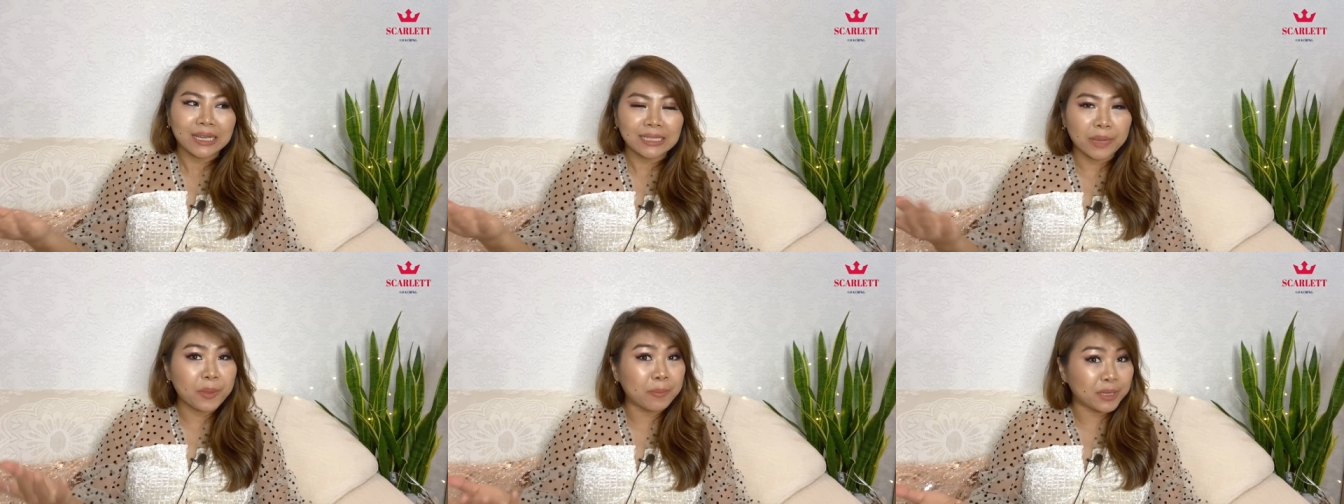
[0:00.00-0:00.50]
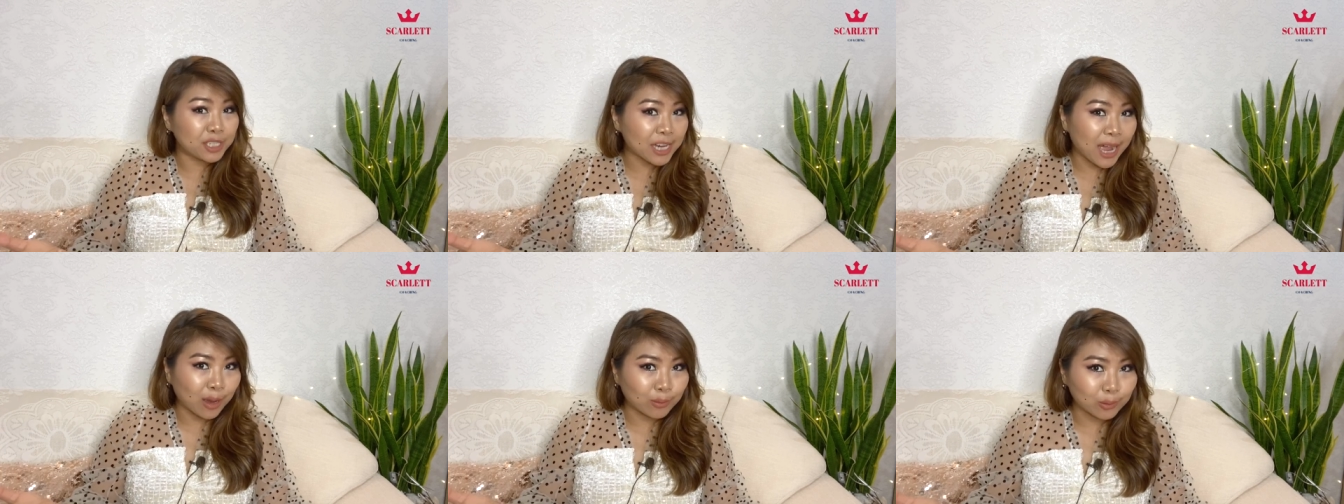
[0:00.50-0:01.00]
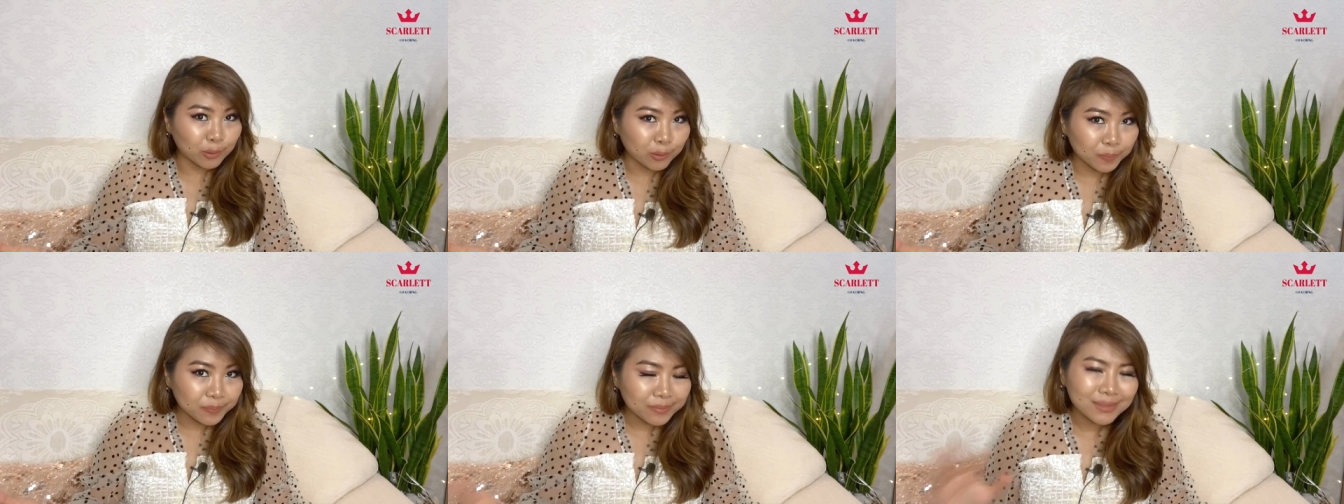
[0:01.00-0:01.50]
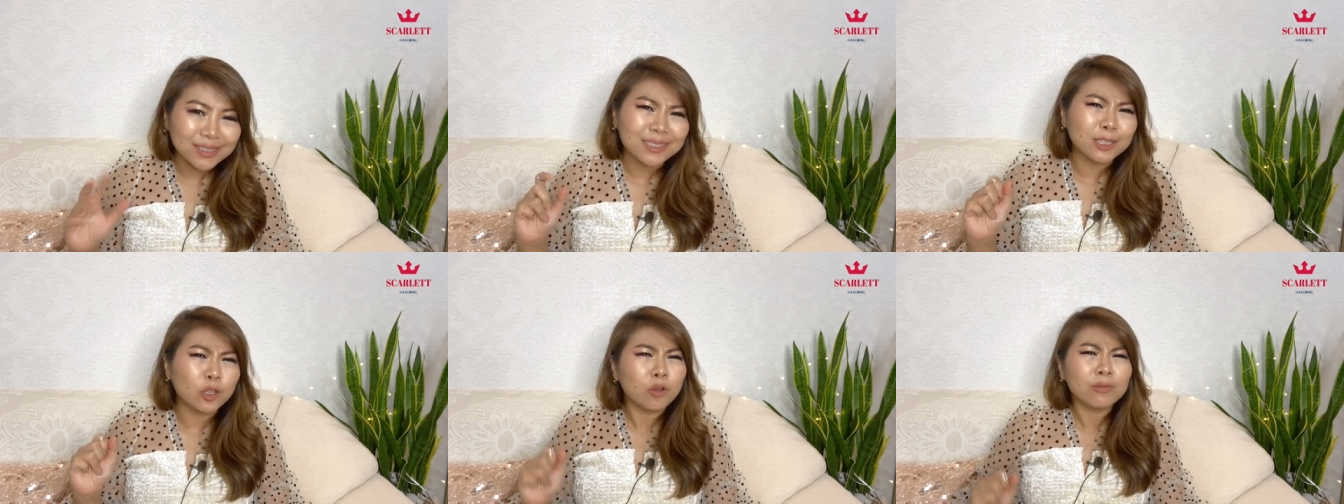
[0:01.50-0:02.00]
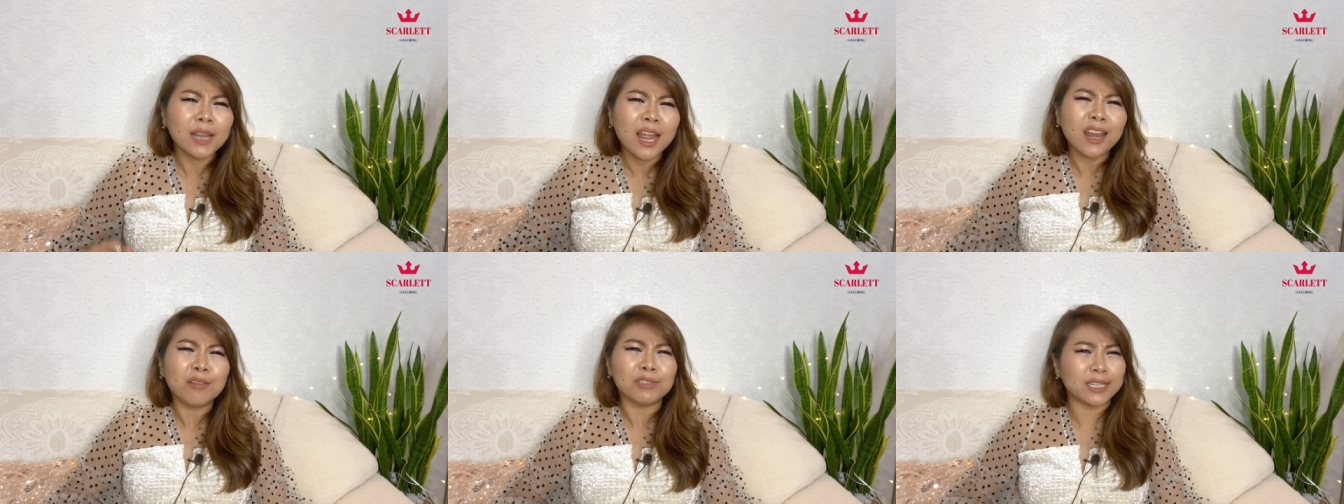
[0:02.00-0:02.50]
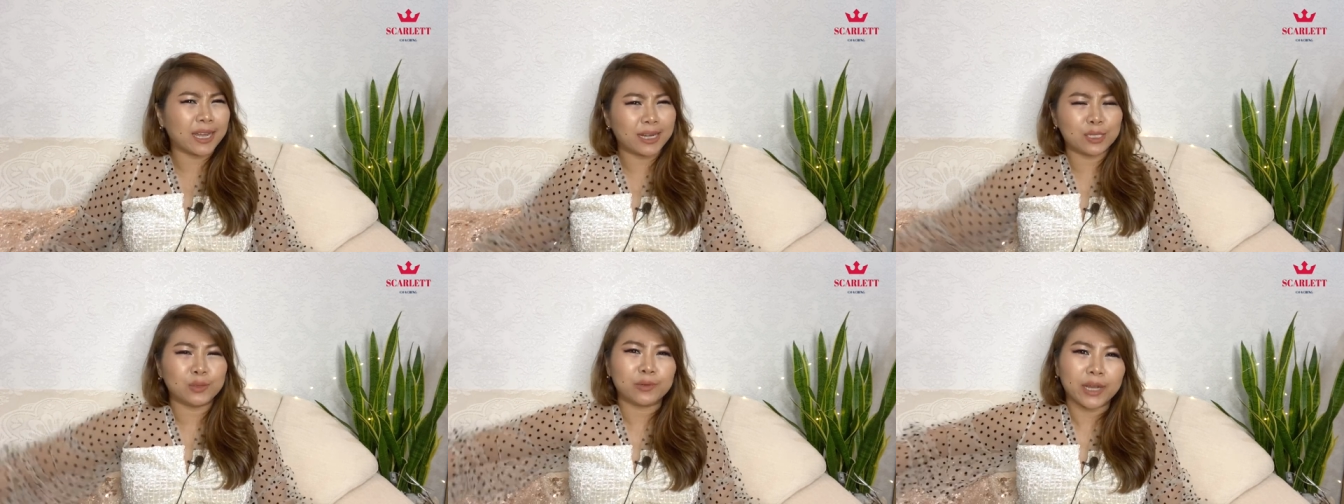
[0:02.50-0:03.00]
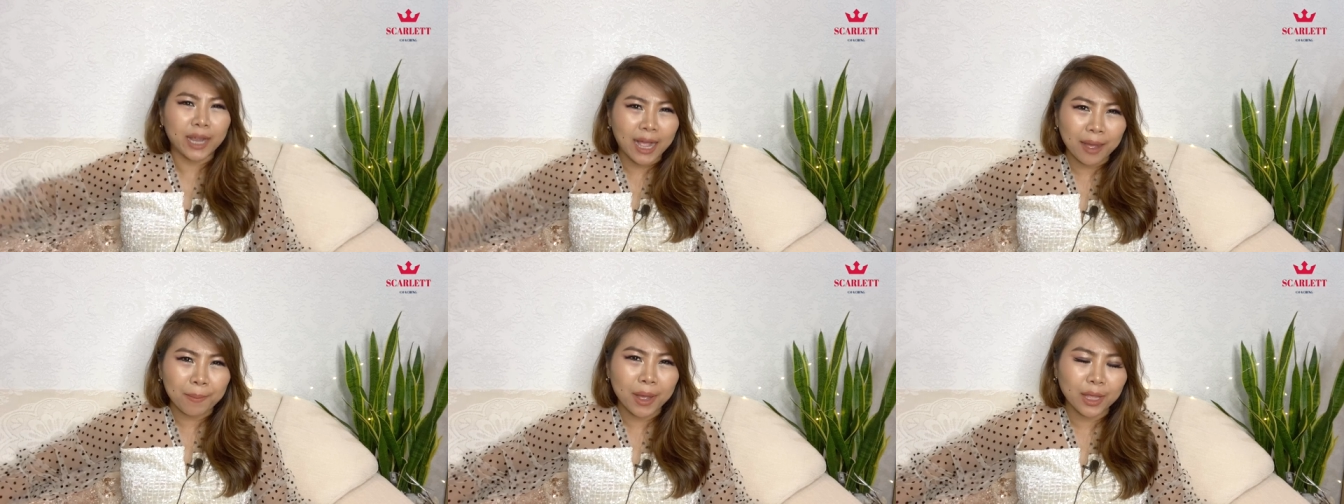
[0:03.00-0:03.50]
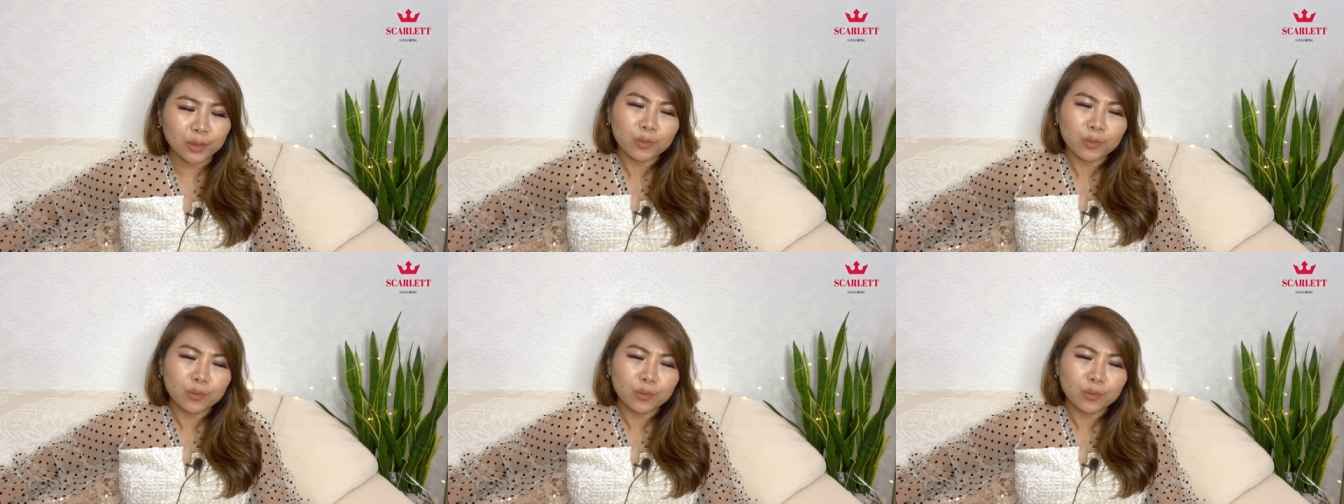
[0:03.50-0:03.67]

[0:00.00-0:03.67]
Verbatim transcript: Tame majao, don't la la jades or a kama,